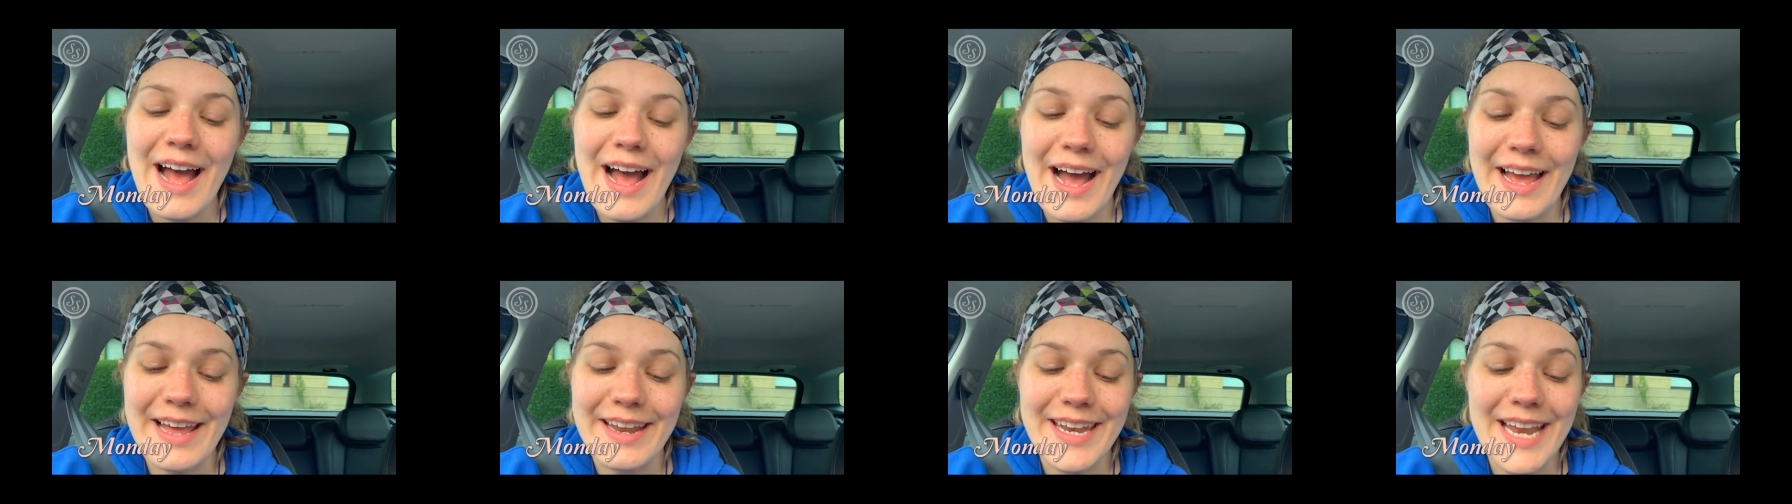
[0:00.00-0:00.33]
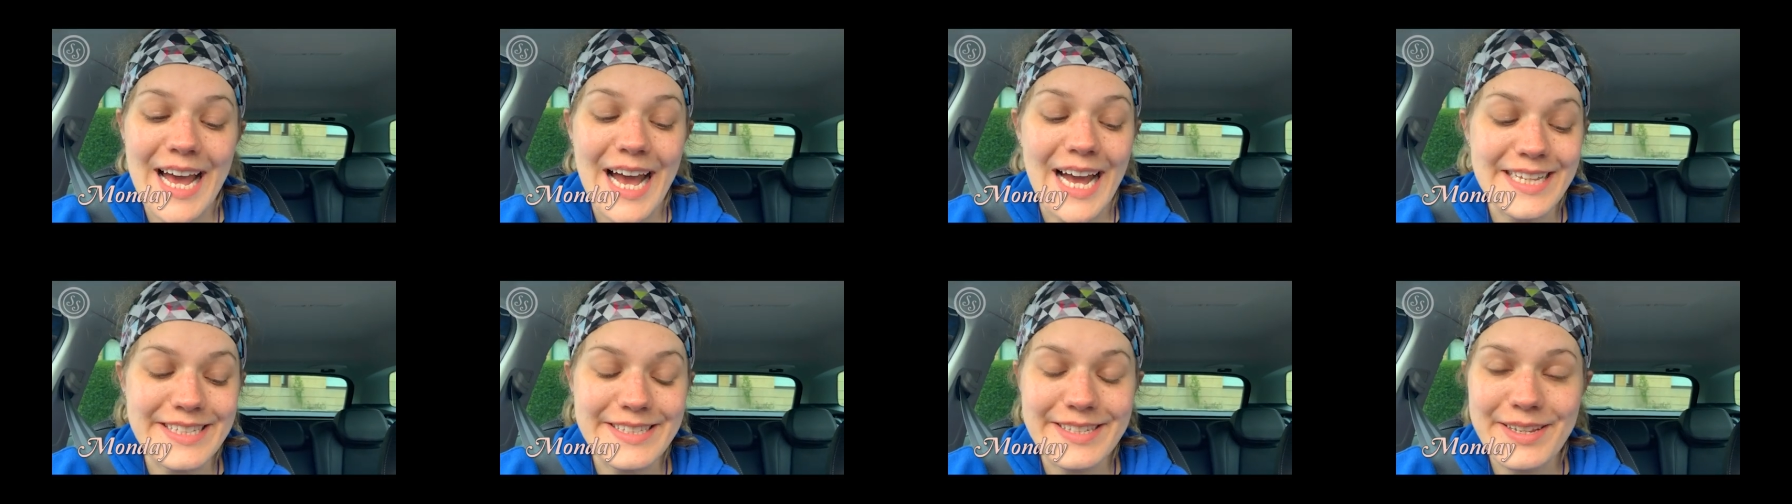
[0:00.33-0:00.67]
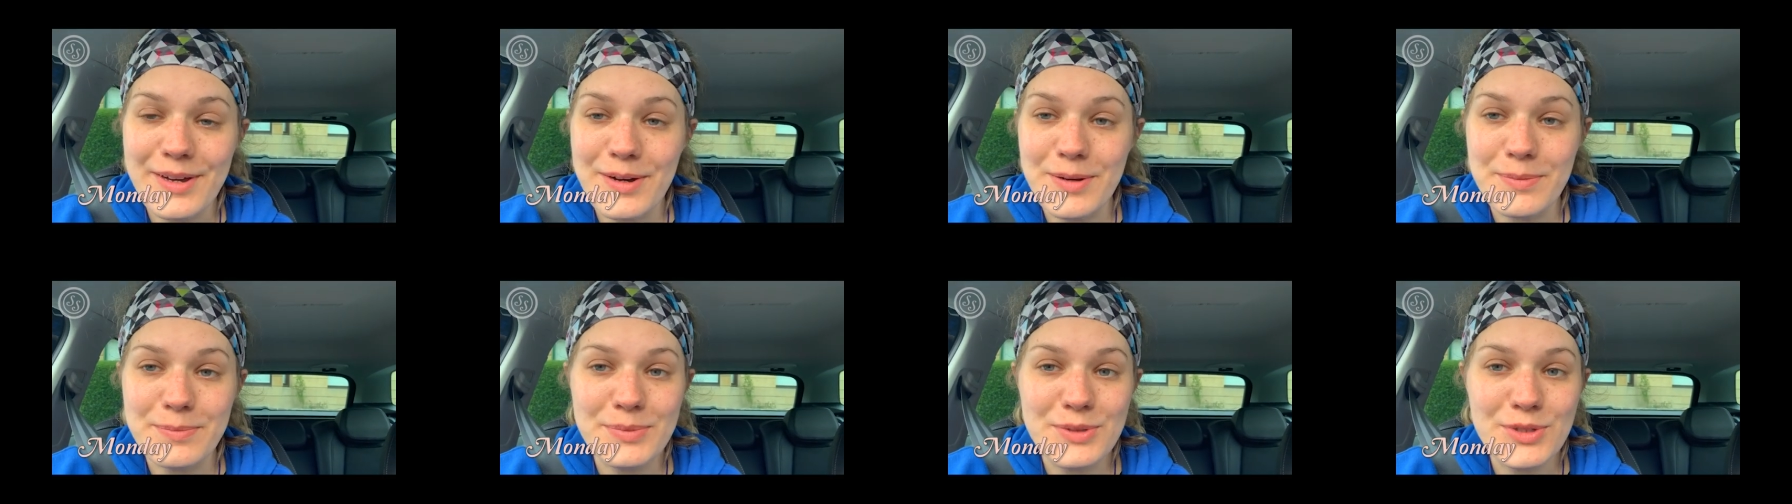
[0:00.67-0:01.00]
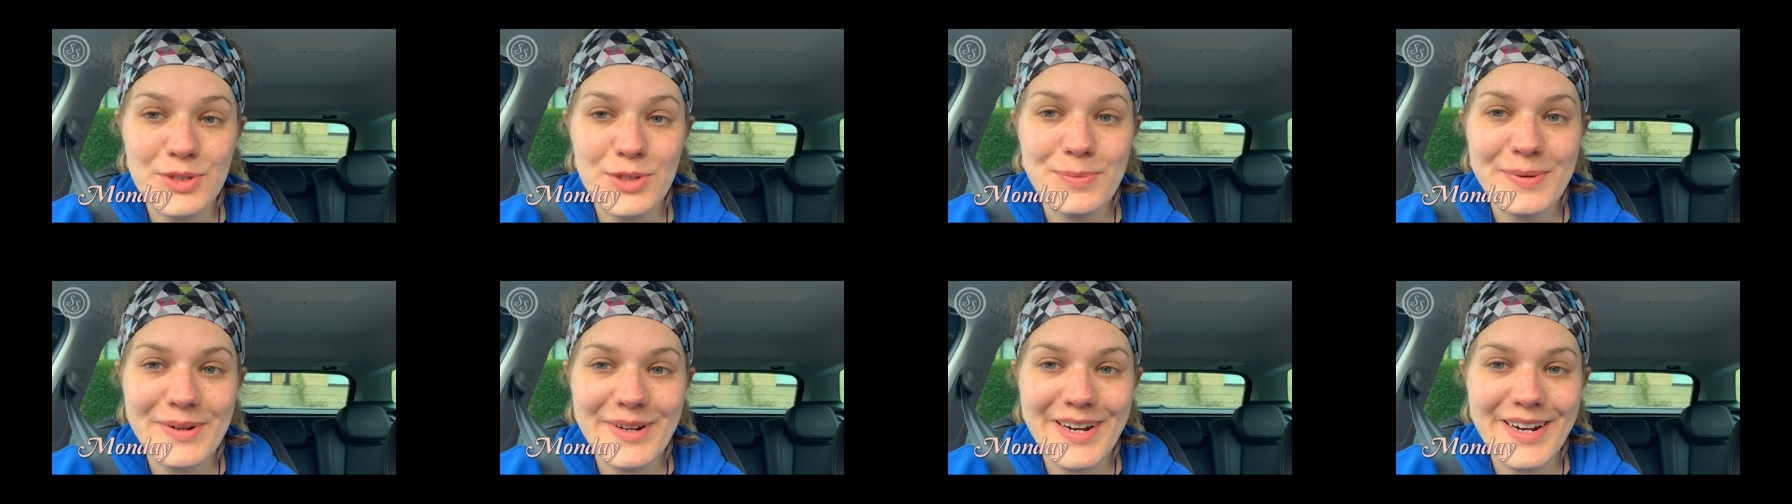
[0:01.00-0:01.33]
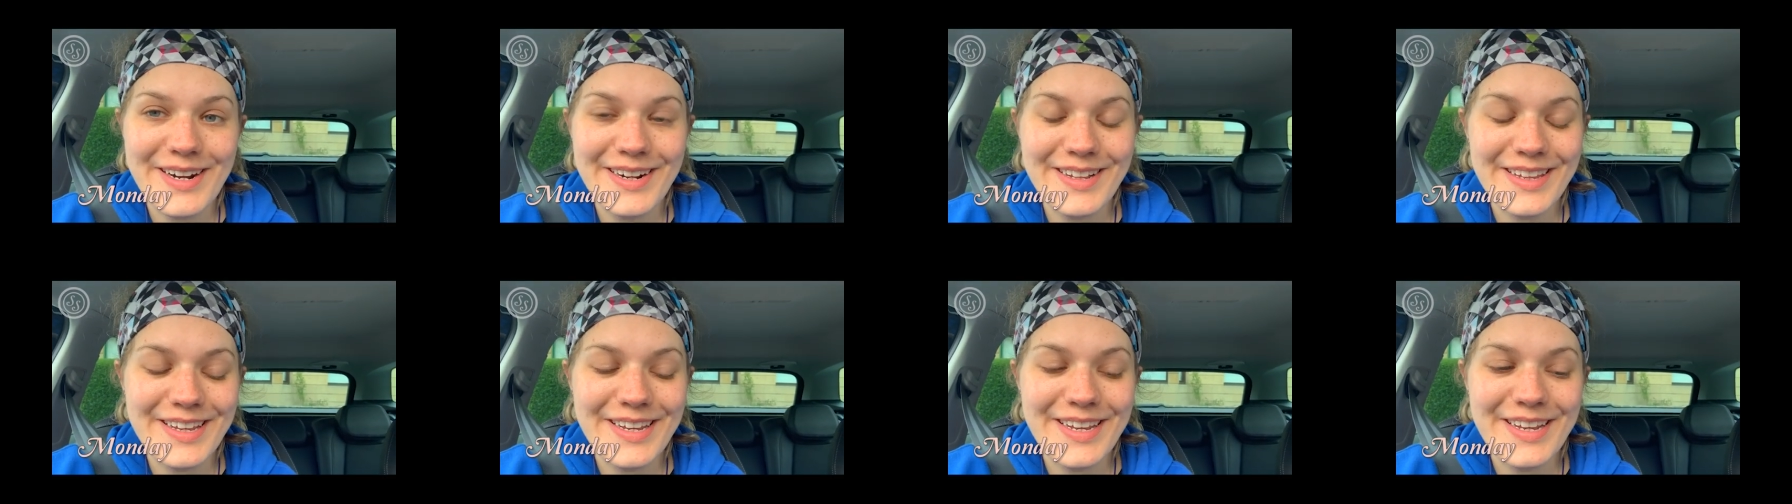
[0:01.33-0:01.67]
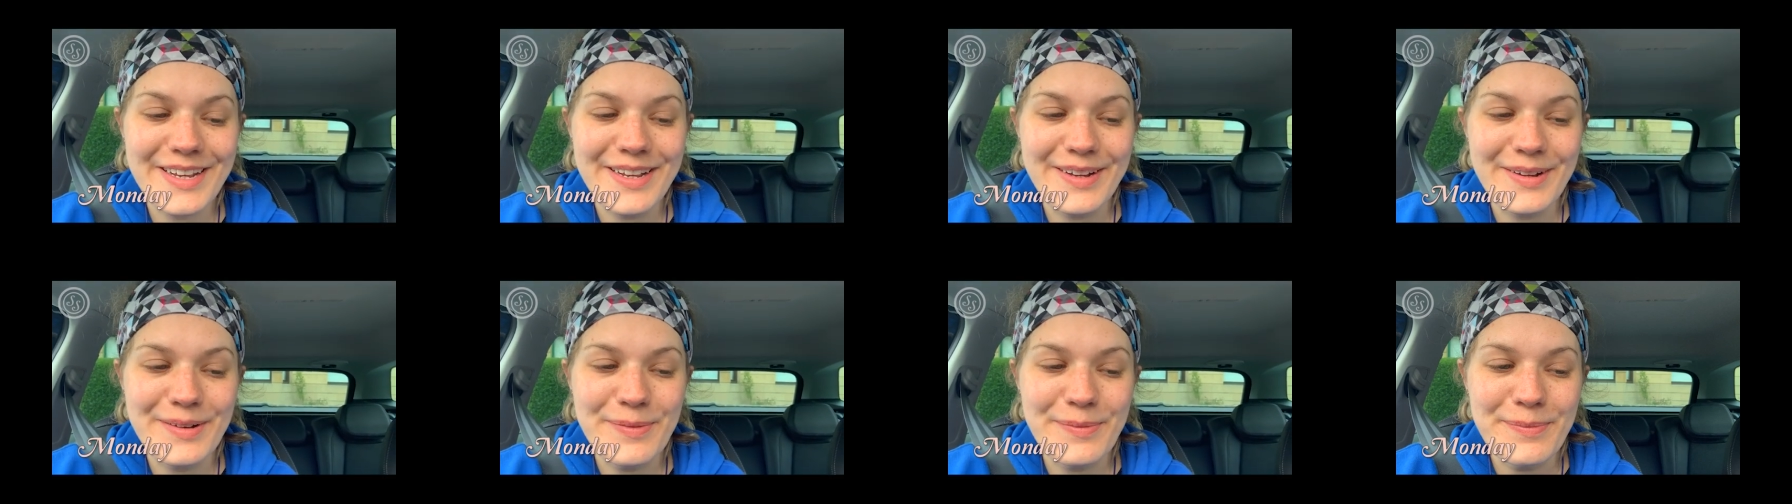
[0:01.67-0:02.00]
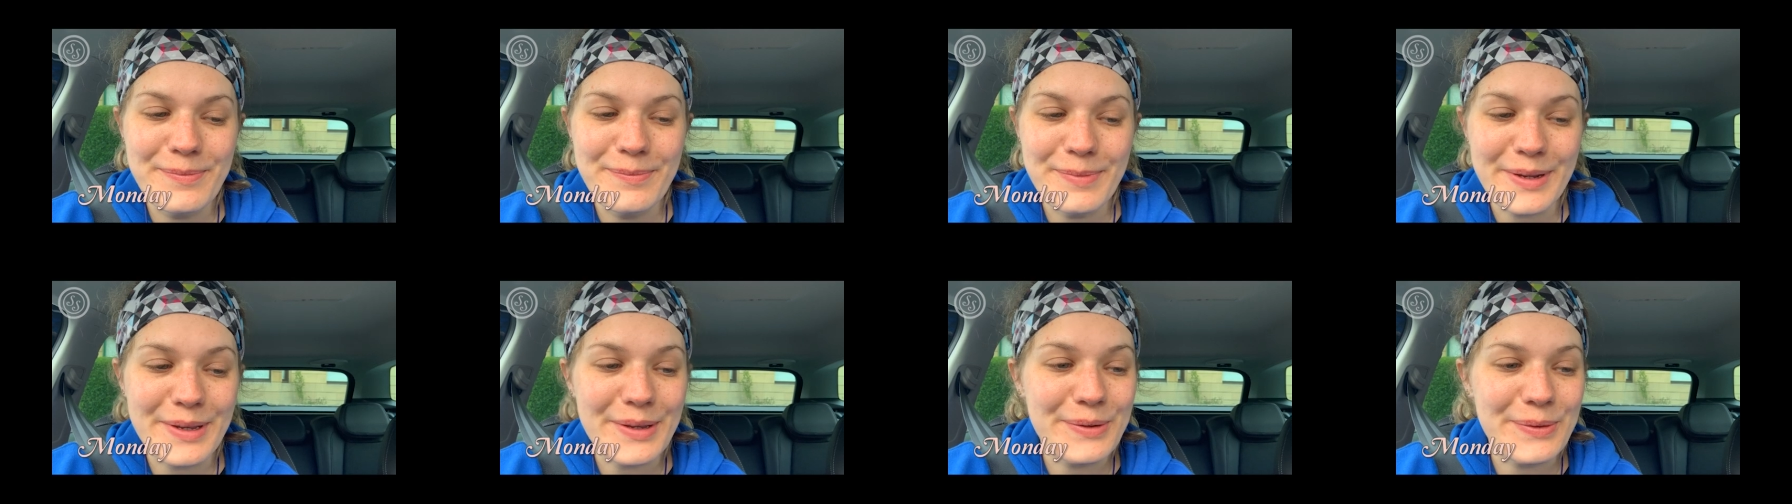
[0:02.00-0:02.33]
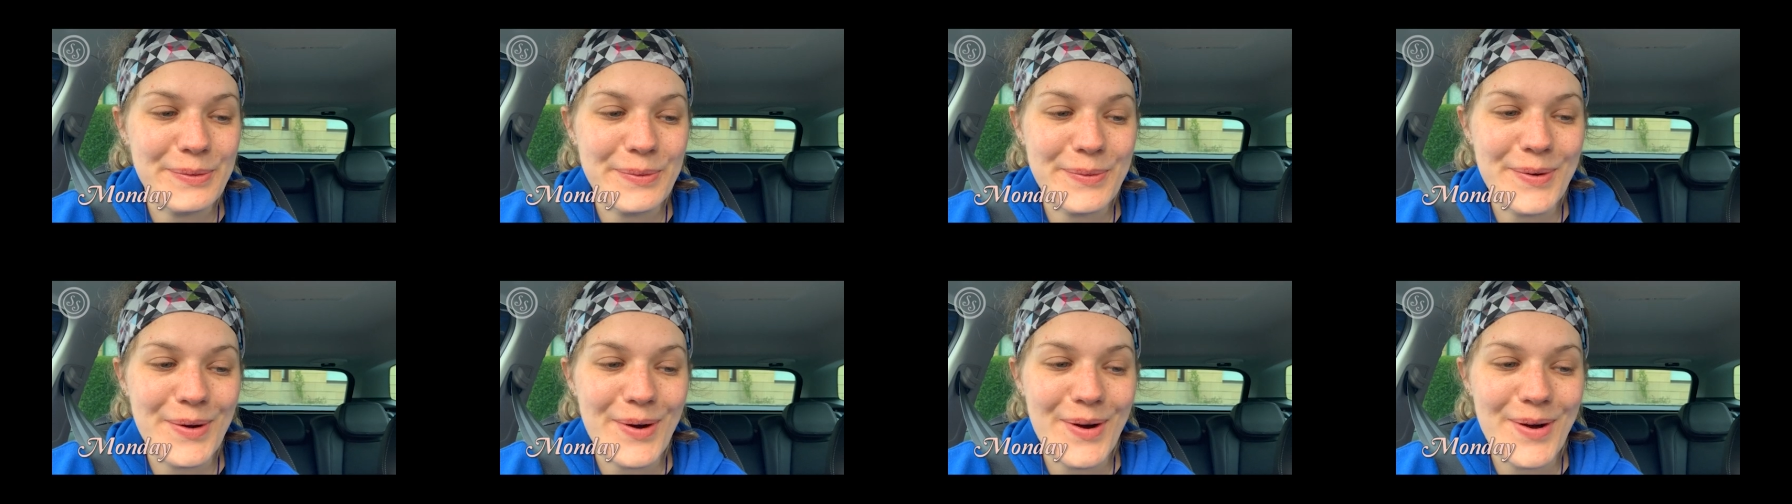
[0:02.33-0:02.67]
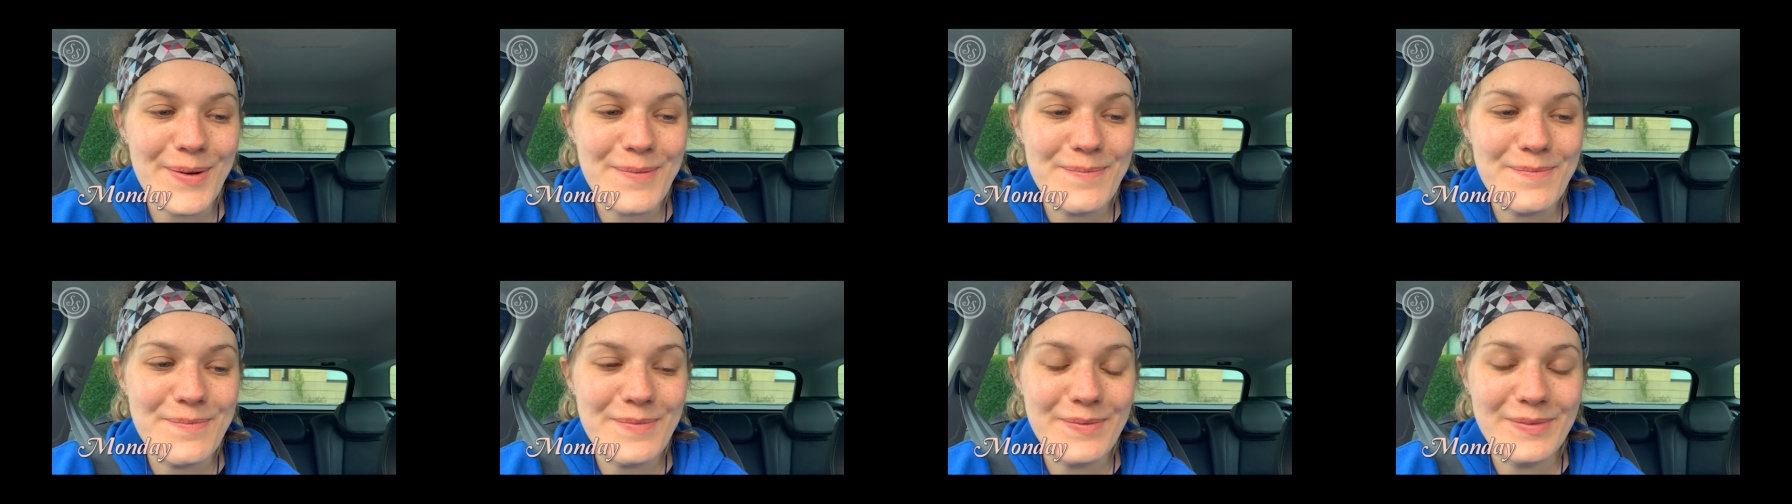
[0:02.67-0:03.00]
and I had to get up super early, but you know what?